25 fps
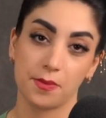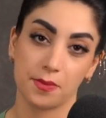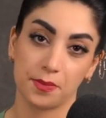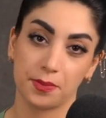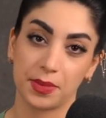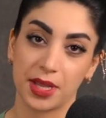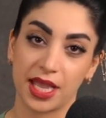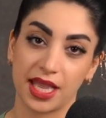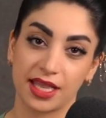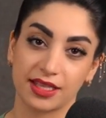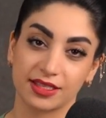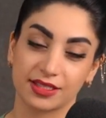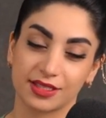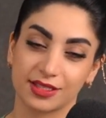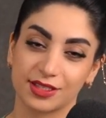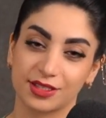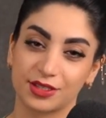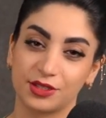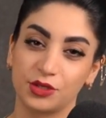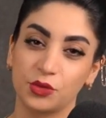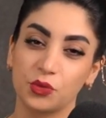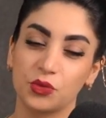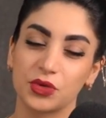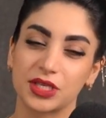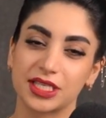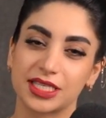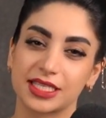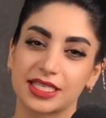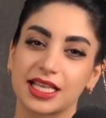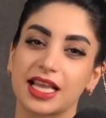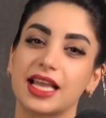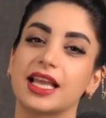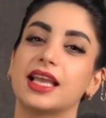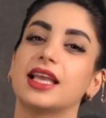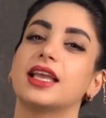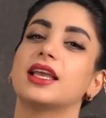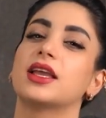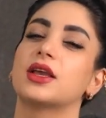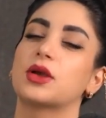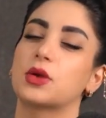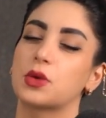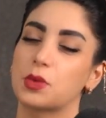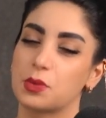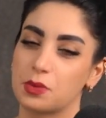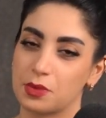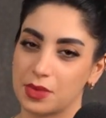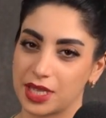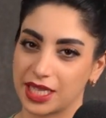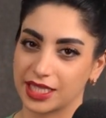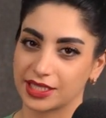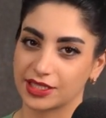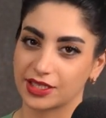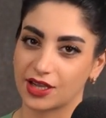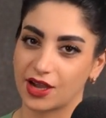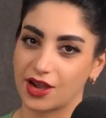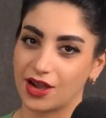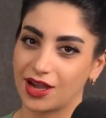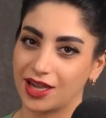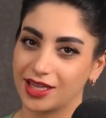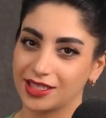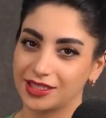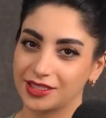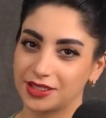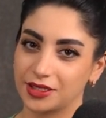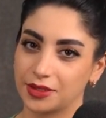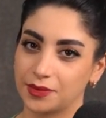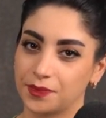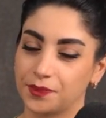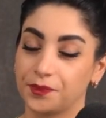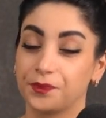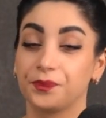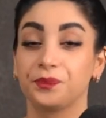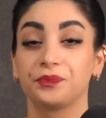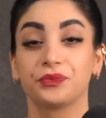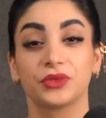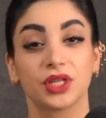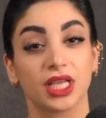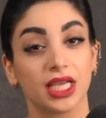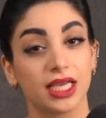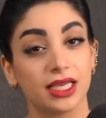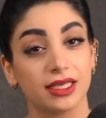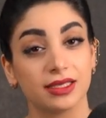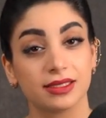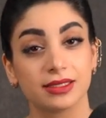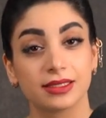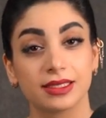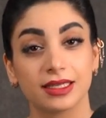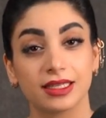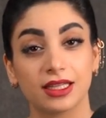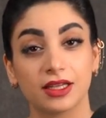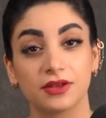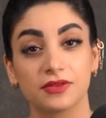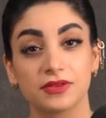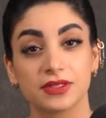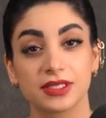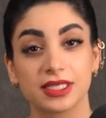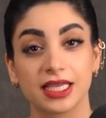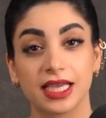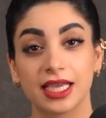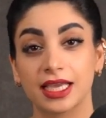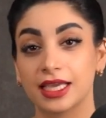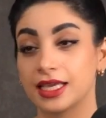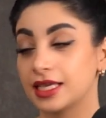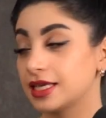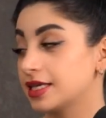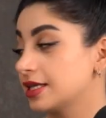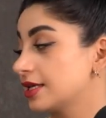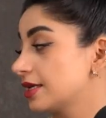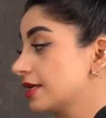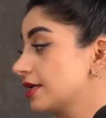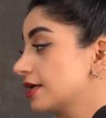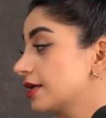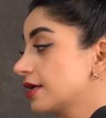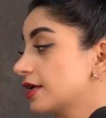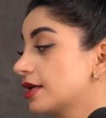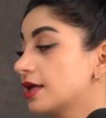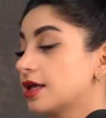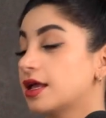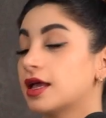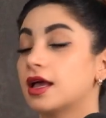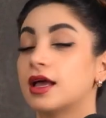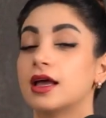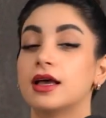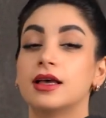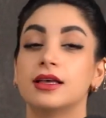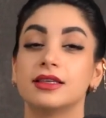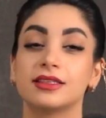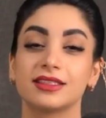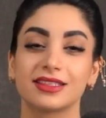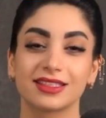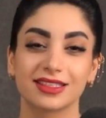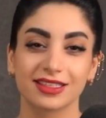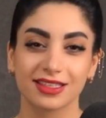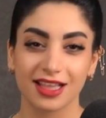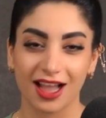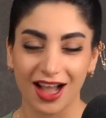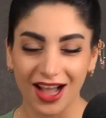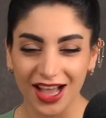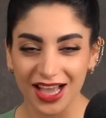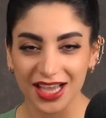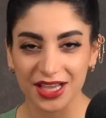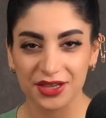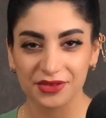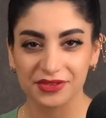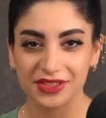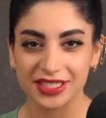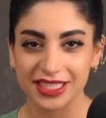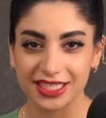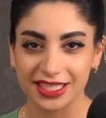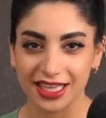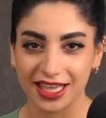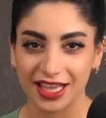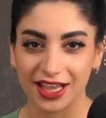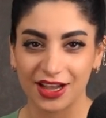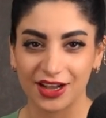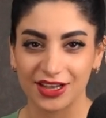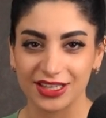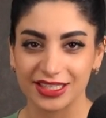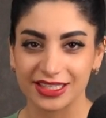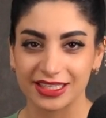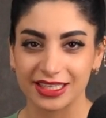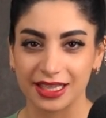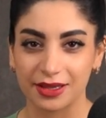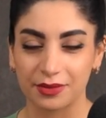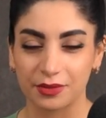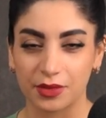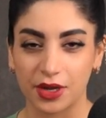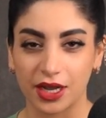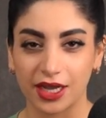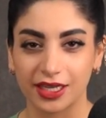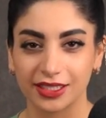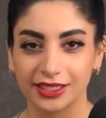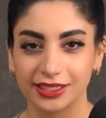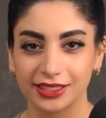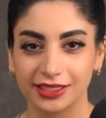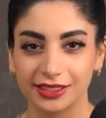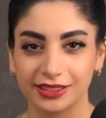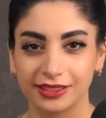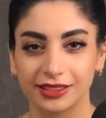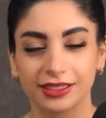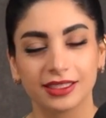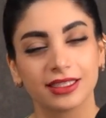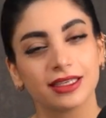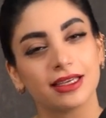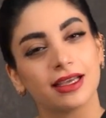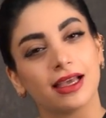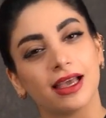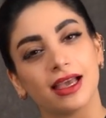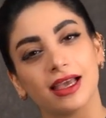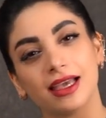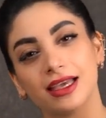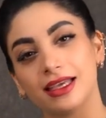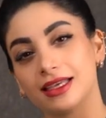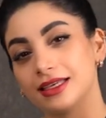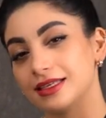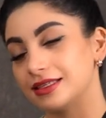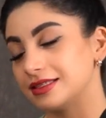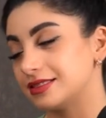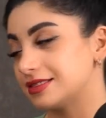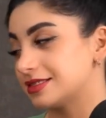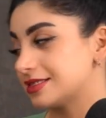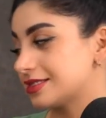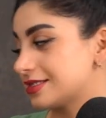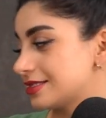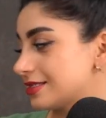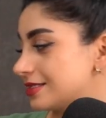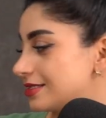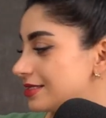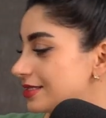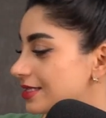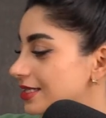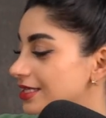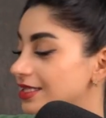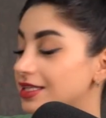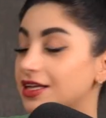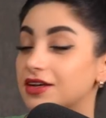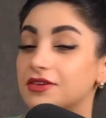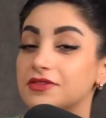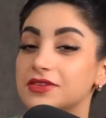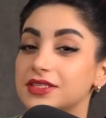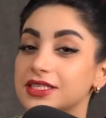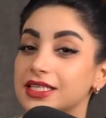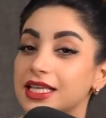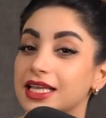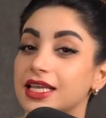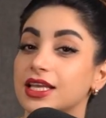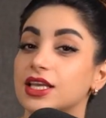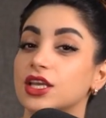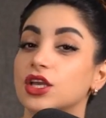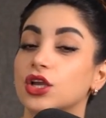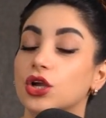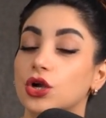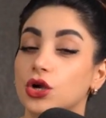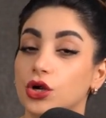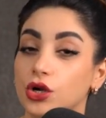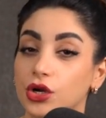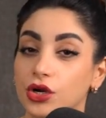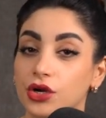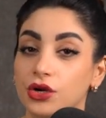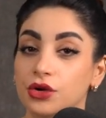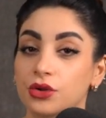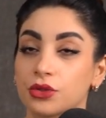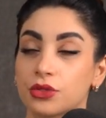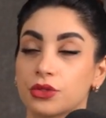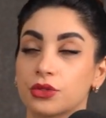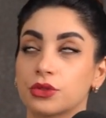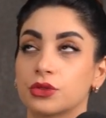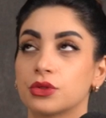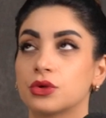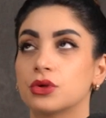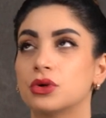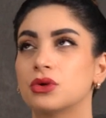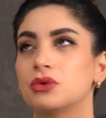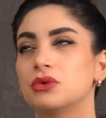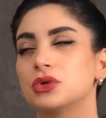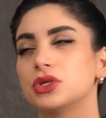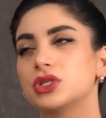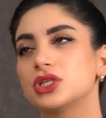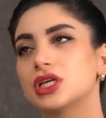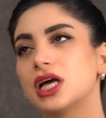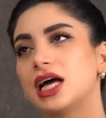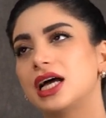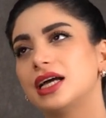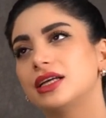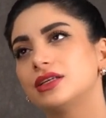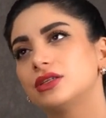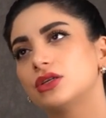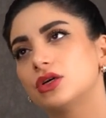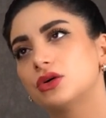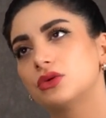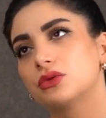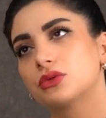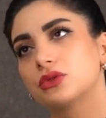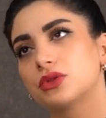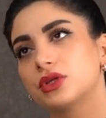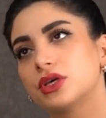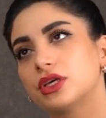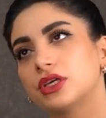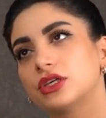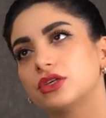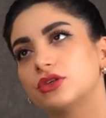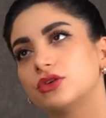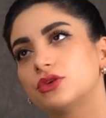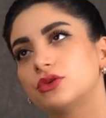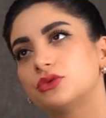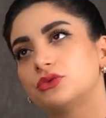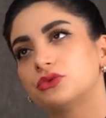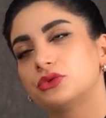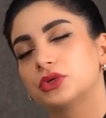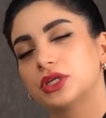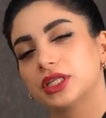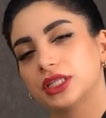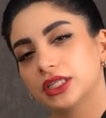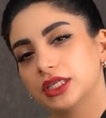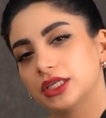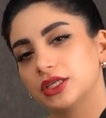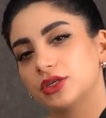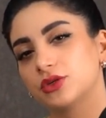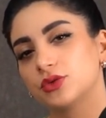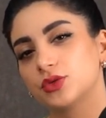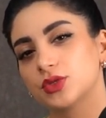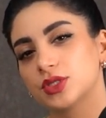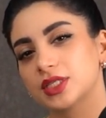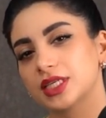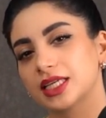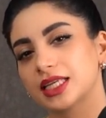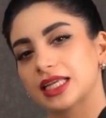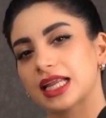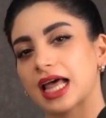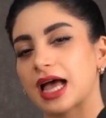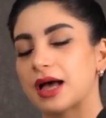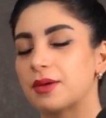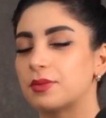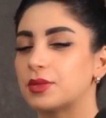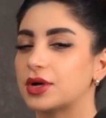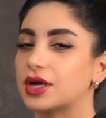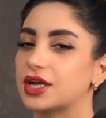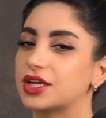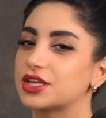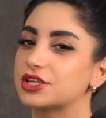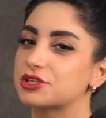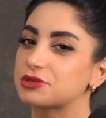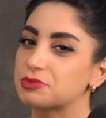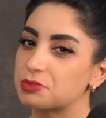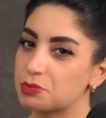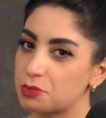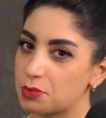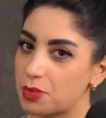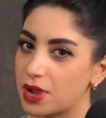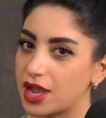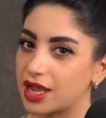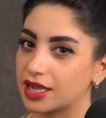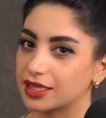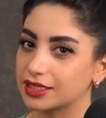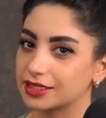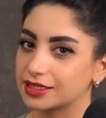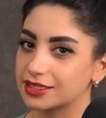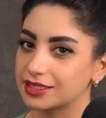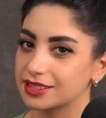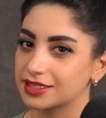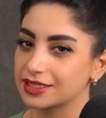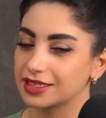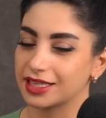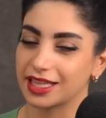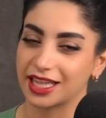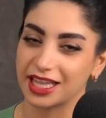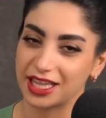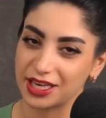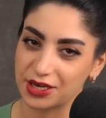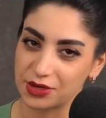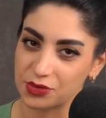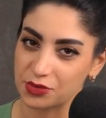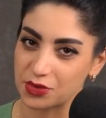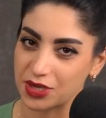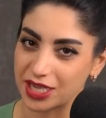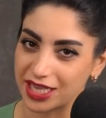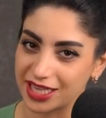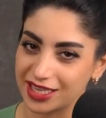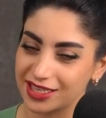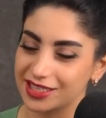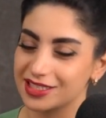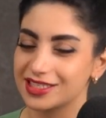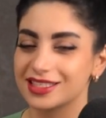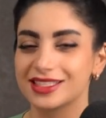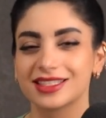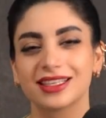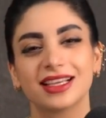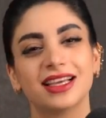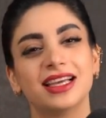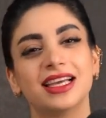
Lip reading: pencil, we say medad. Instead of saying sky, we say asaman. Instead of saying earth, which I don't think you really use it that much, but anyways,